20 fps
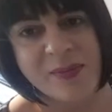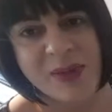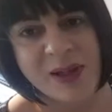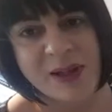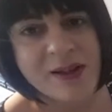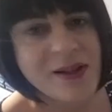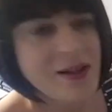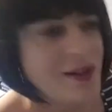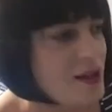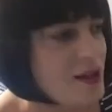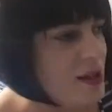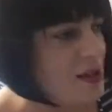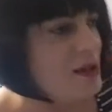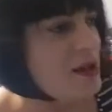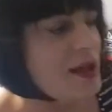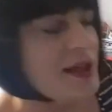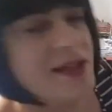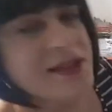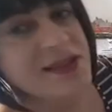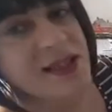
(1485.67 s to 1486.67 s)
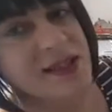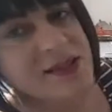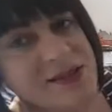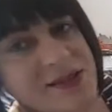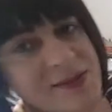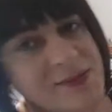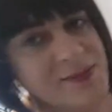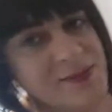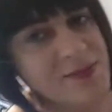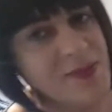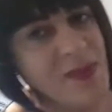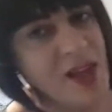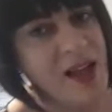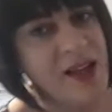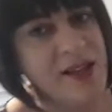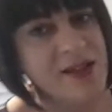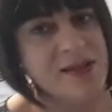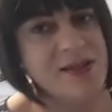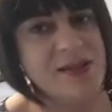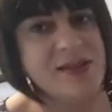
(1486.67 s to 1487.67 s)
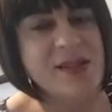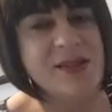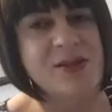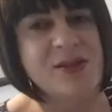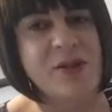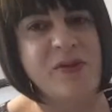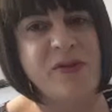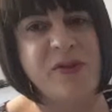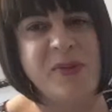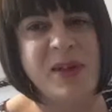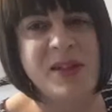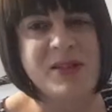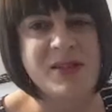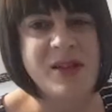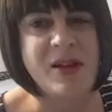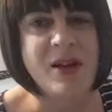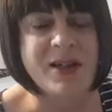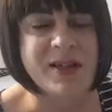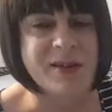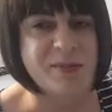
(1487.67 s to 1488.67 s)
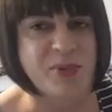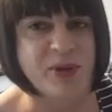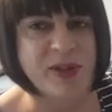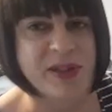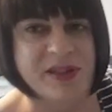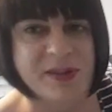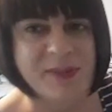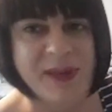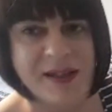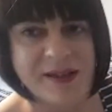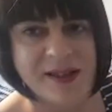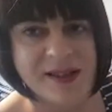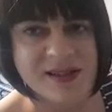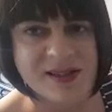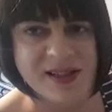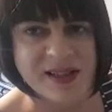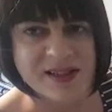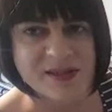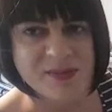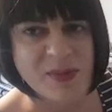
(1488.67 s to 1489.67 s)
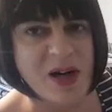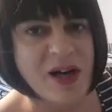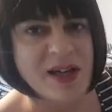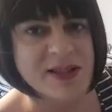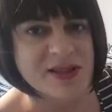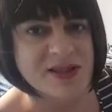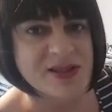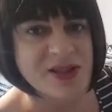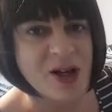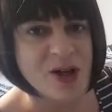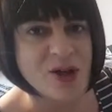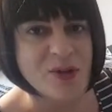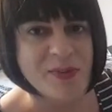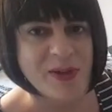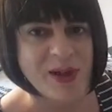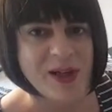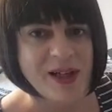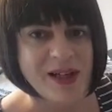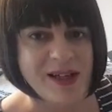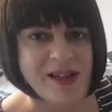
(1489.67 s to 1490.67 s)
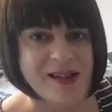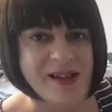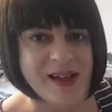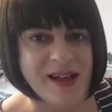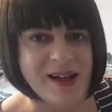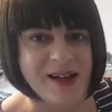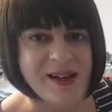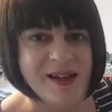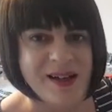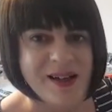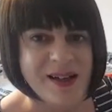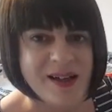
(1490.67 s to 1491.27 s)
But like I said, it's not for me to kind of preach about these things, but I just hope that...